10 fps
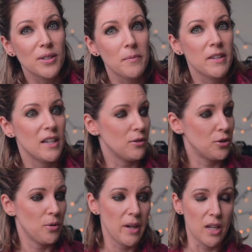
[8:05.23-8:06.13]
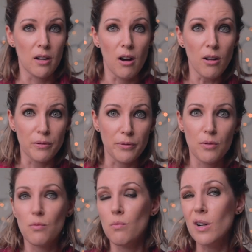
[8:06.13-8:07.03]
something else to make it
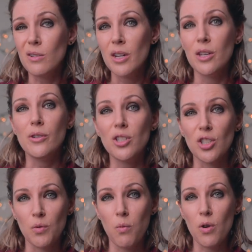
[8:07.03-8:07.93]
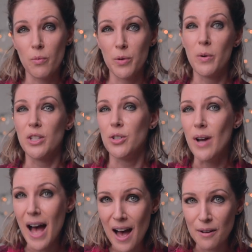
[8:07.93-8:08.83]
colorful. Well, you can just work with what you
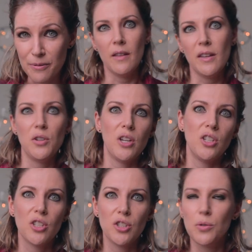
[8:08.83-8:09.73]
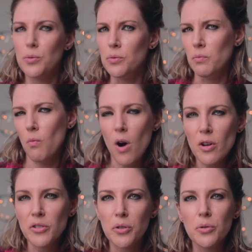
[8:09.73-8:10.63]
have, and then you can just do
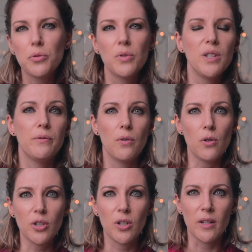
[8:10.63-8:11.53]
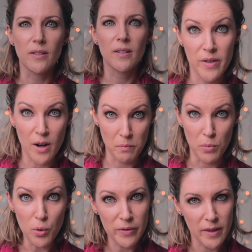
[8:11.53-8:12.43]
1, 2, 3, 4 shots without
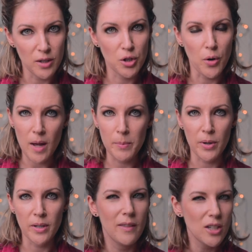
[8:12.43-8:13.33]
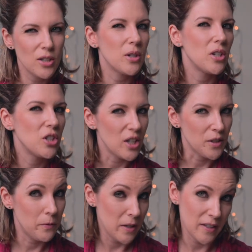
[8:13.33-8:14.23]
moving the tripod, and then you can
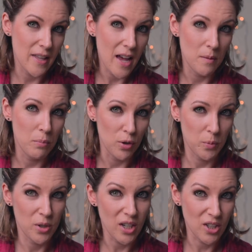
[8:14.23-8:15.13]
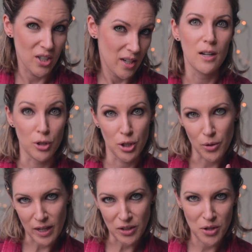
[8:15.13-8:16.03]
just fix that in post-production. And I'll
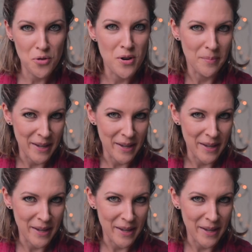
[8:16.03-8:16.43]
show that to you in a